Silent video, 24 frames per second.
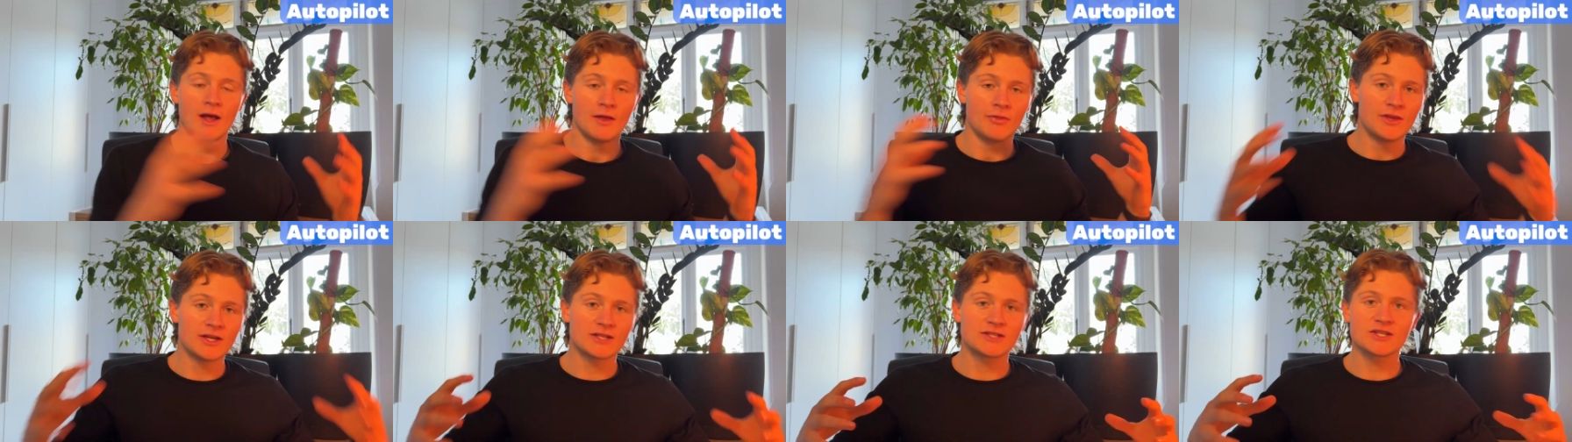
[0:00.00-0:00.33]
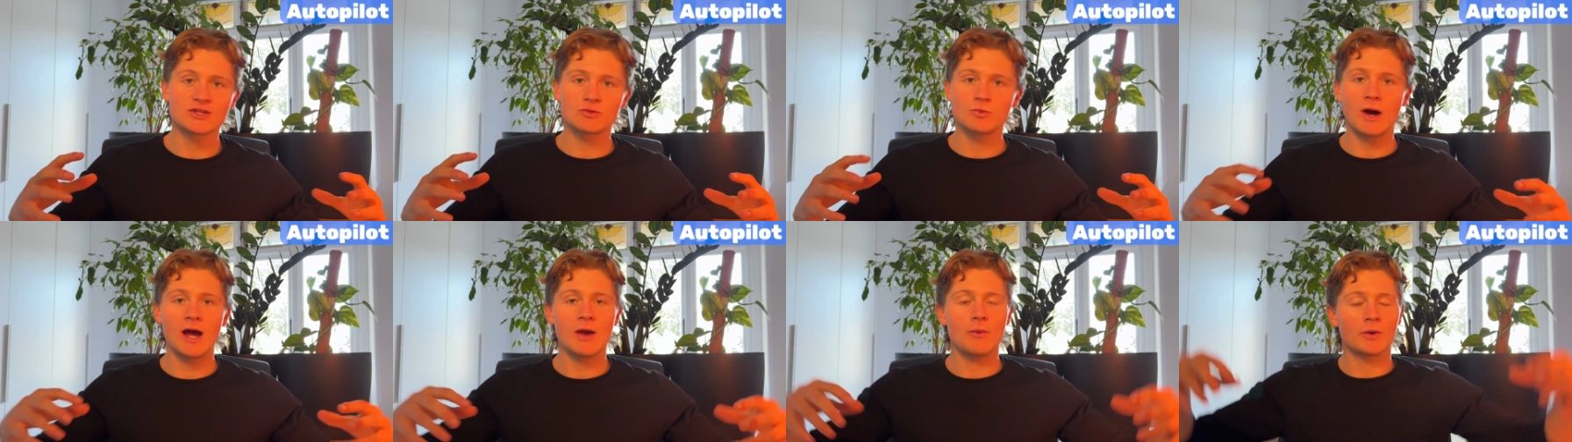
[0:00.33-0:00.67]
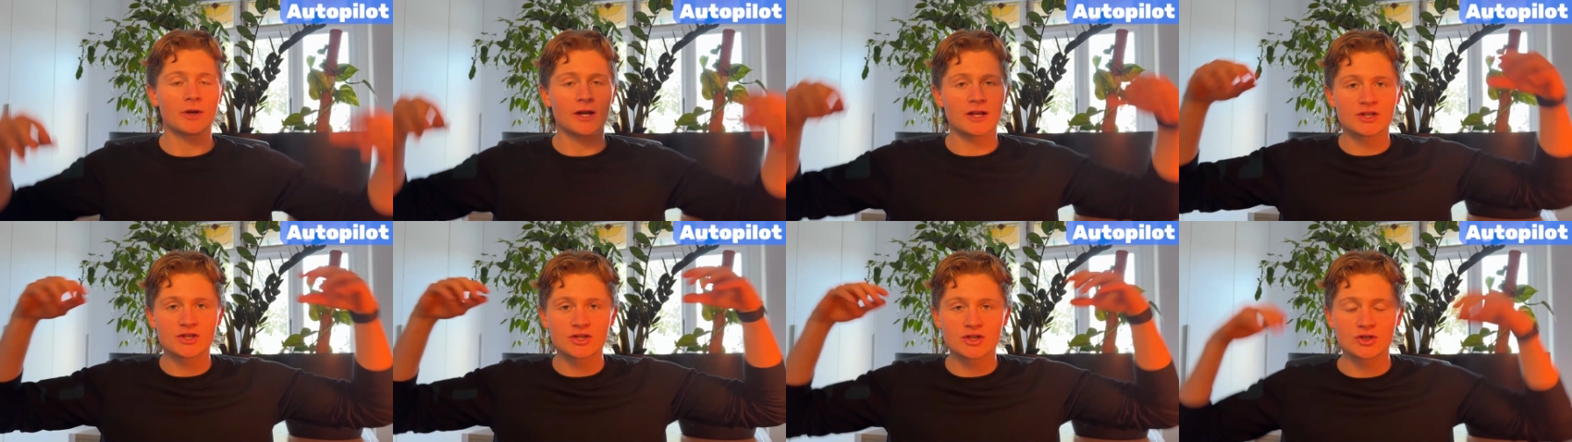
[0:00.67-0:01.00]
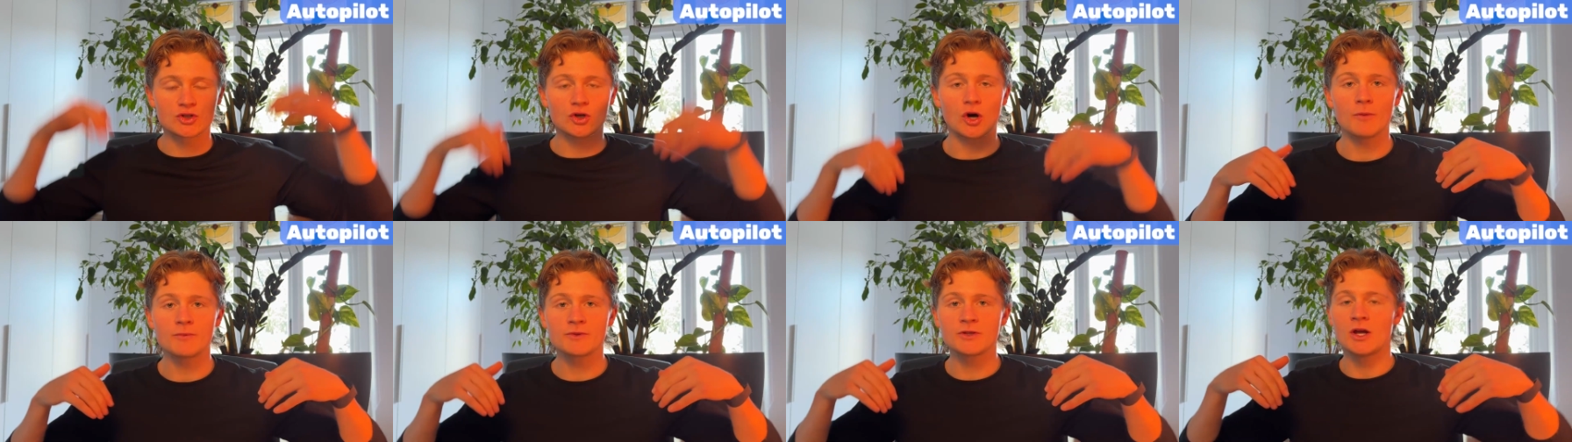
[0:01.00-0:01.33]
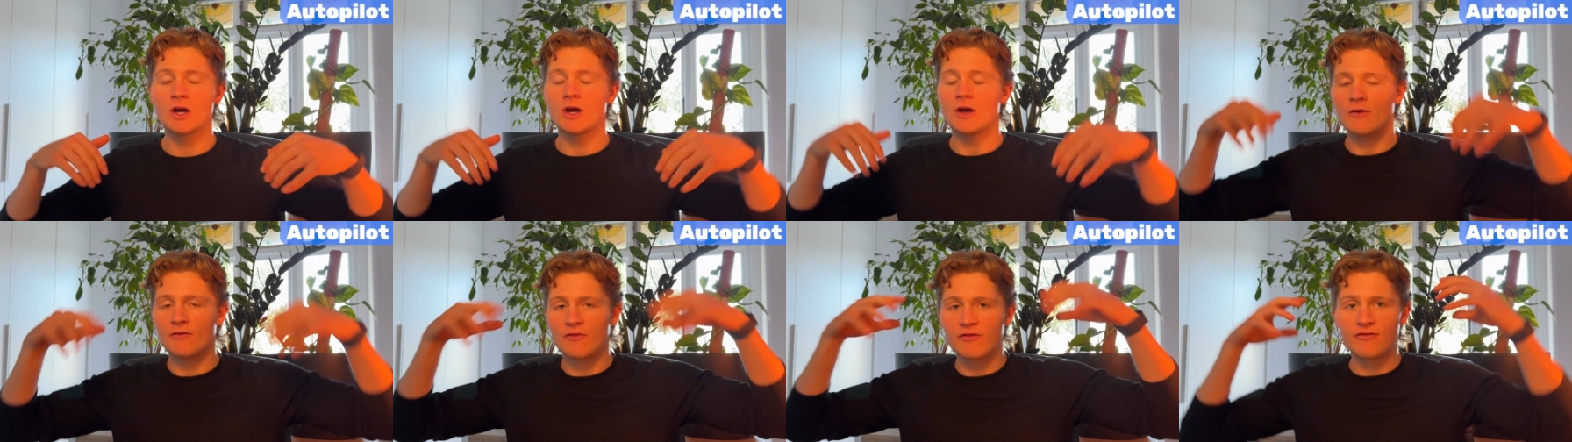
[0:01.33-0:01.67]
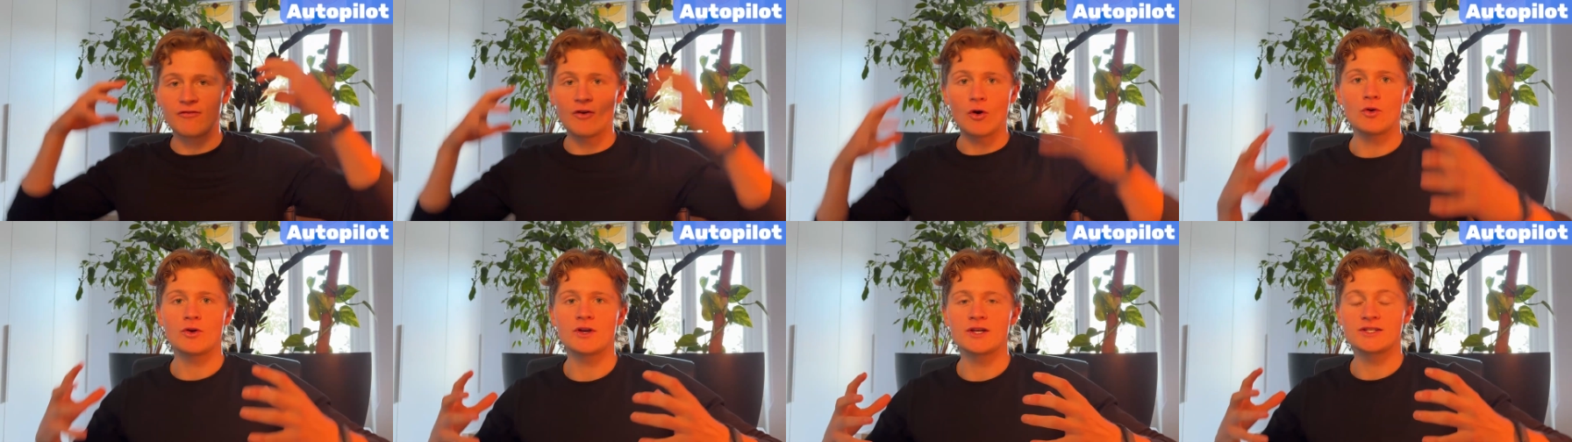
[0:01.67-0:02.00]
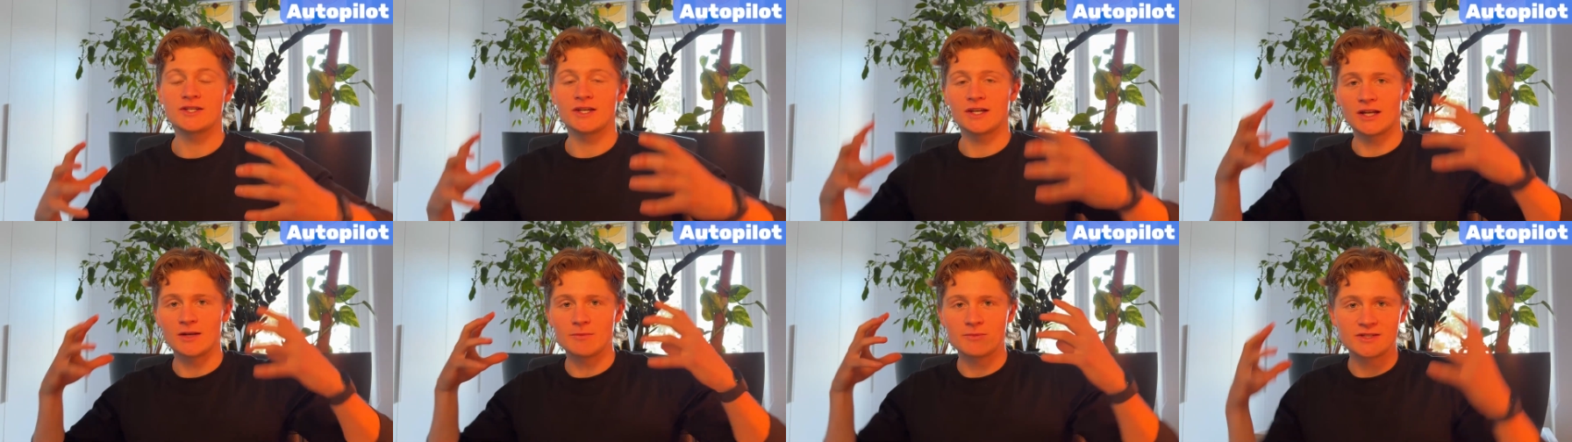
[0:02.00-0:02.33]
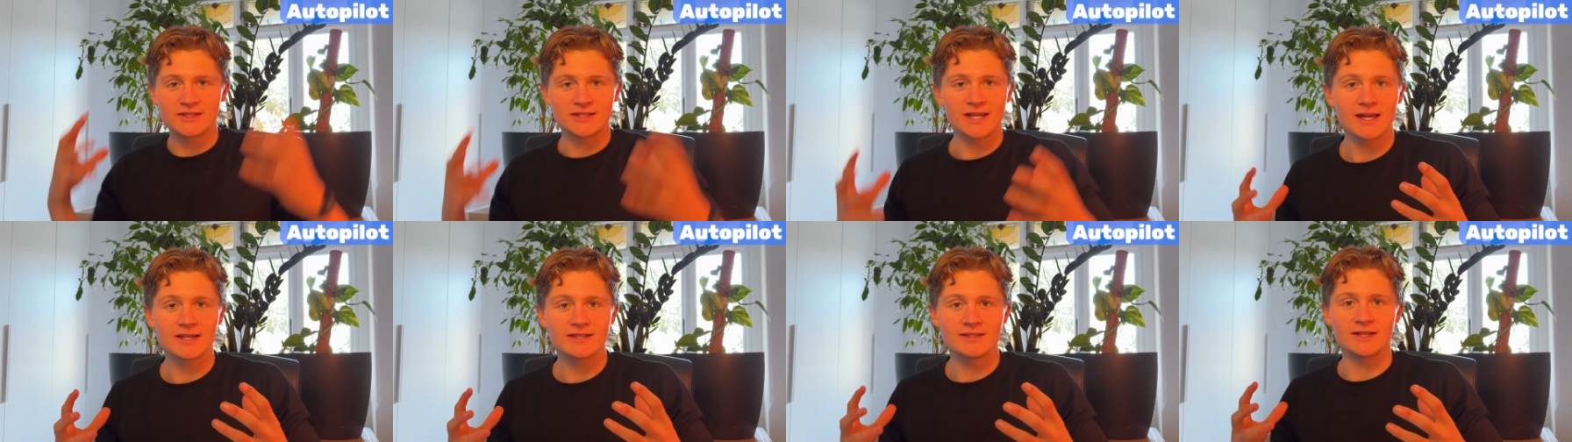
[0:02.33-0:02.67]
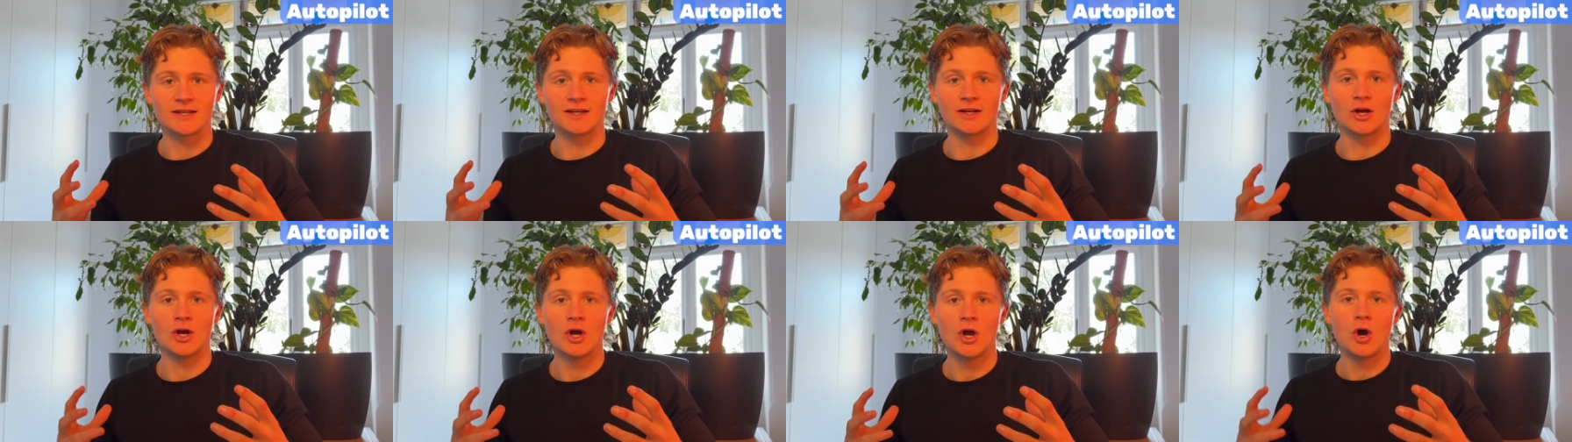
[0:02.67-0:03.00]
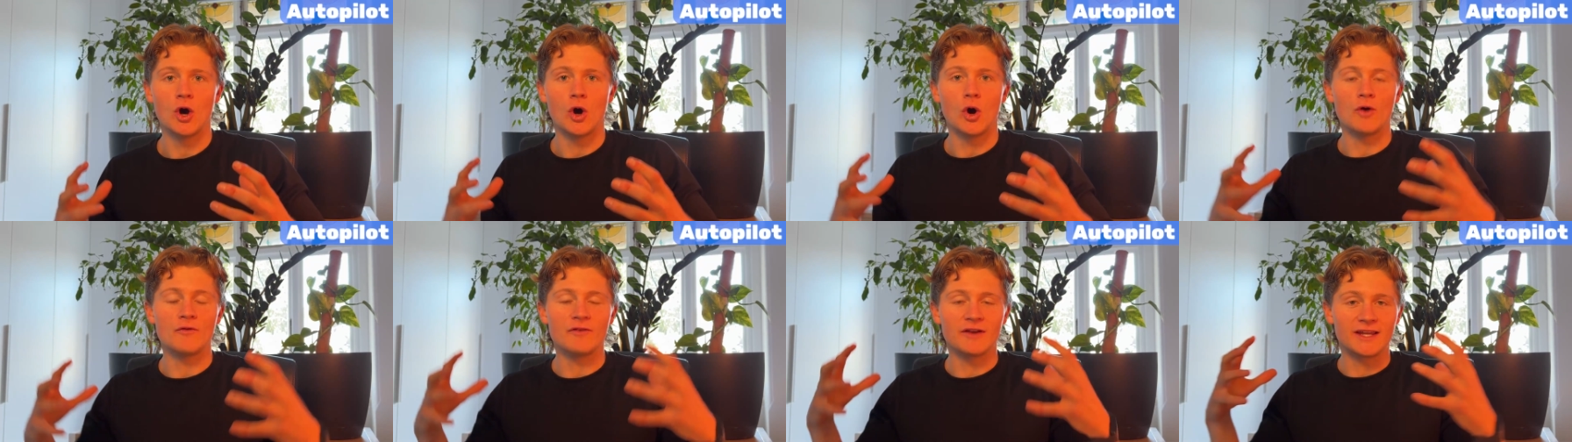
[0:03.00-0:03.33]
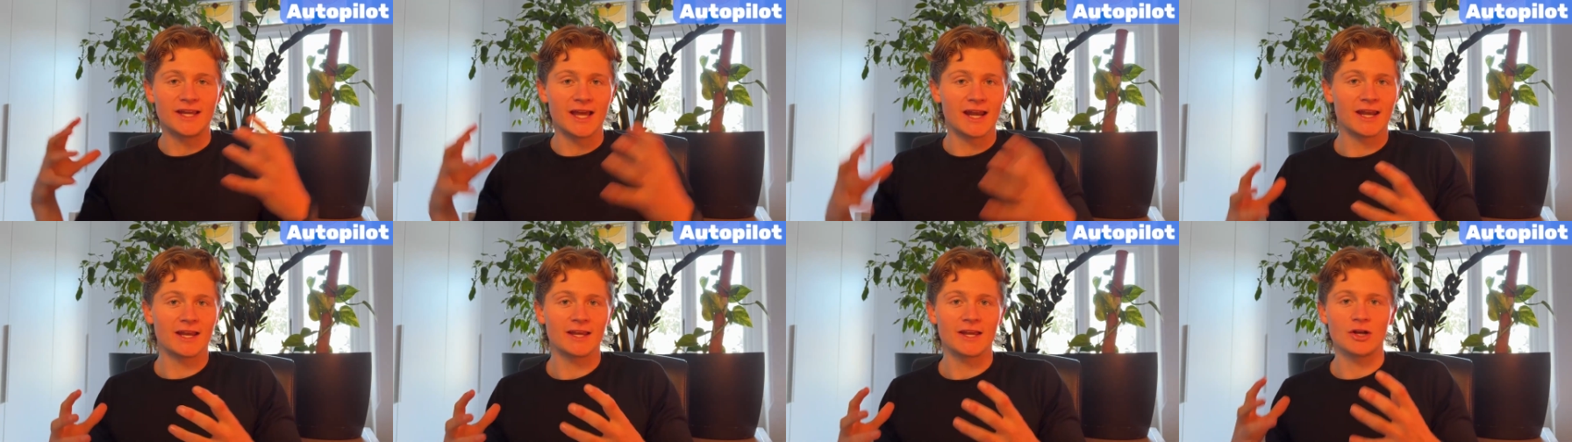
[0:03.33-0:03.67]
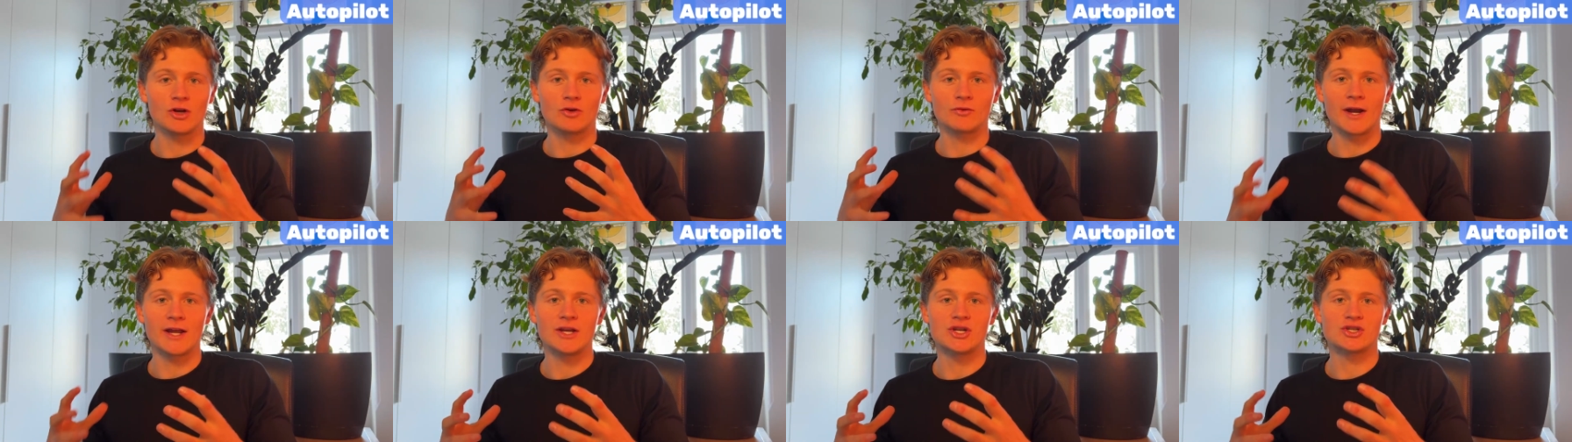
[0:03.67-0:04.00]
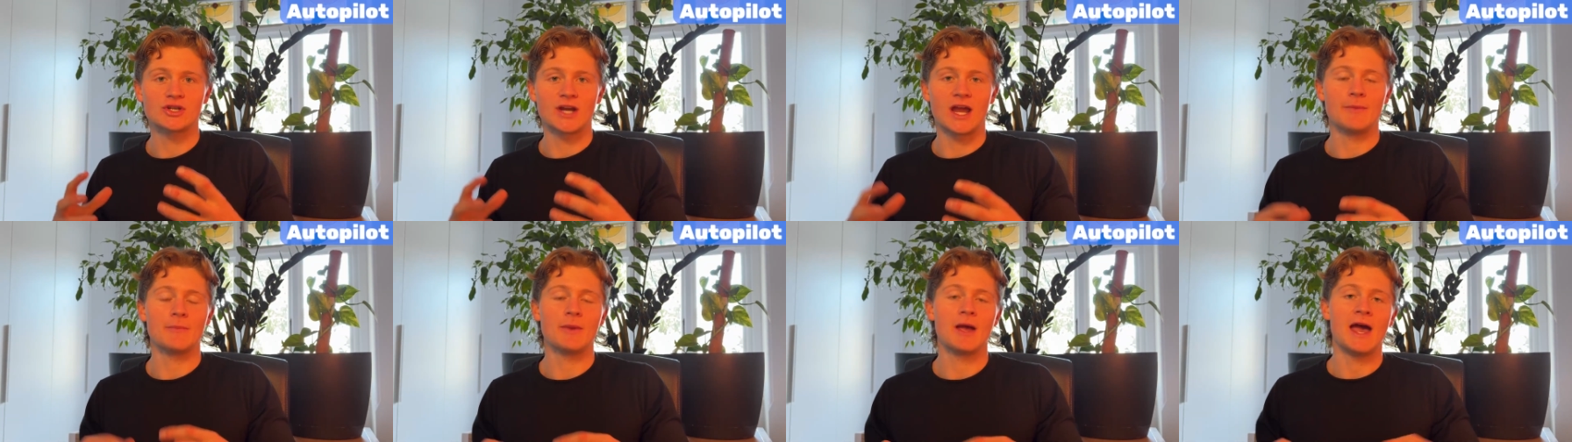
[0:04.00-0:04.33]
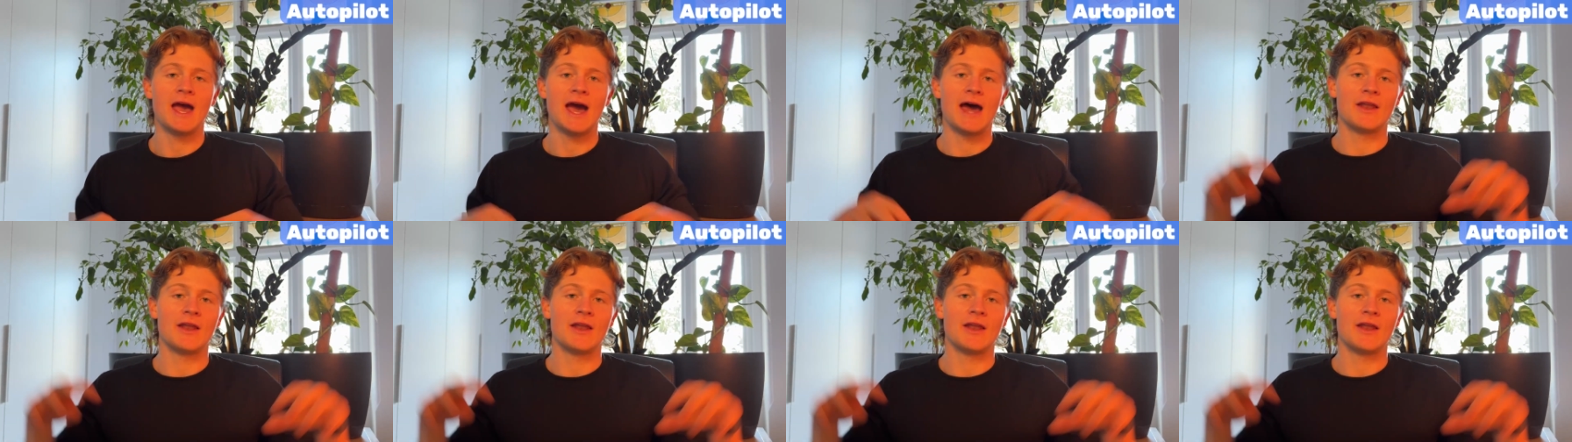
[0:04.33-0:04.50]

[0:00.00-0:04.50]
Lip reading: This is why when I stopped focusing and obsessing over getting in great shape,